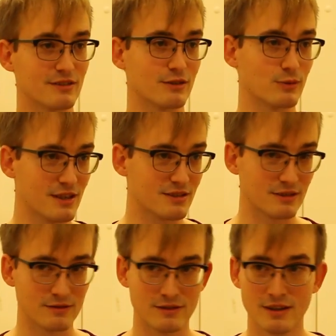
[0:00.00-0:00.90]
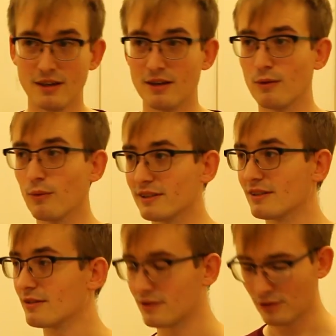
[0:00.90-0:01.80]
situation. Well,
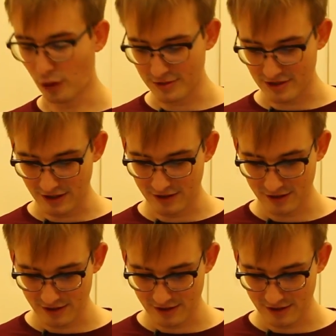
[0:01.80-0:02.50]
this is obviously